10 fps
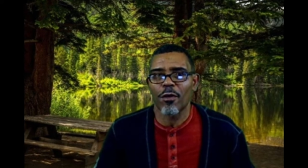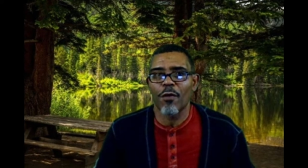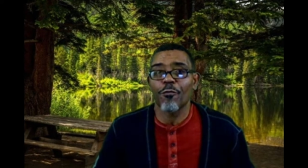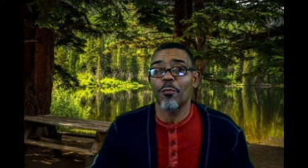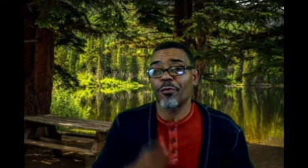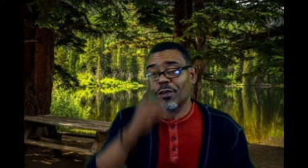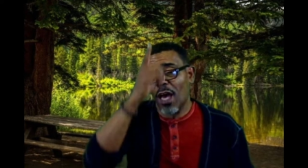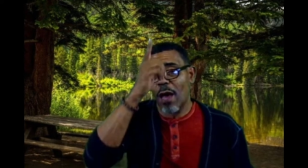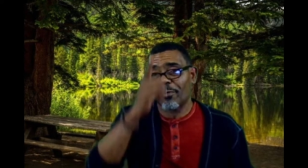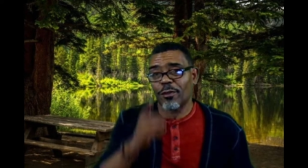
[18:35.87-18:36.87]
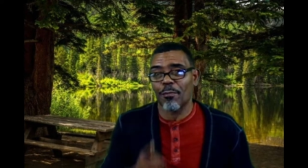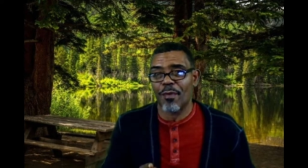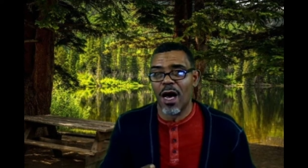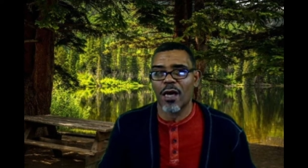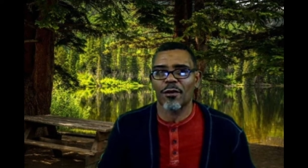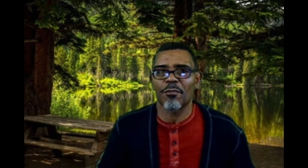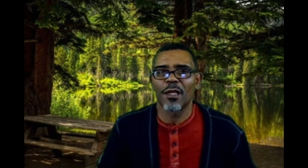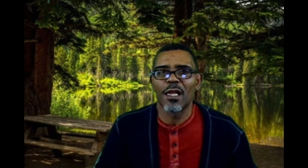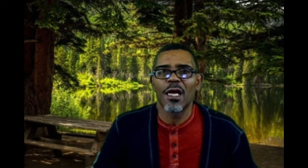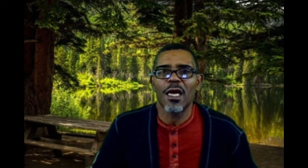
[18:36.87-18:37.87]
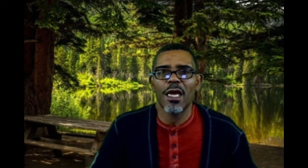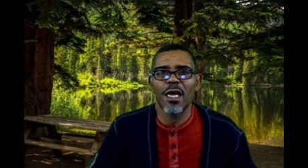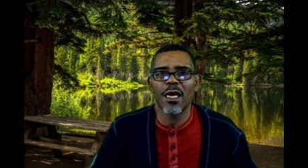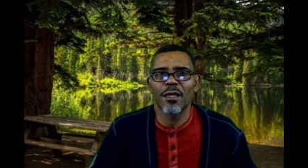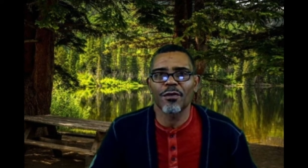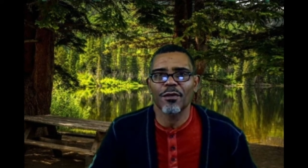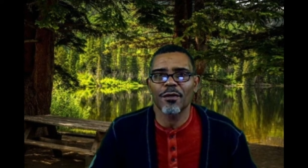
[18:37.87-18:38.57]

from top to bottom, and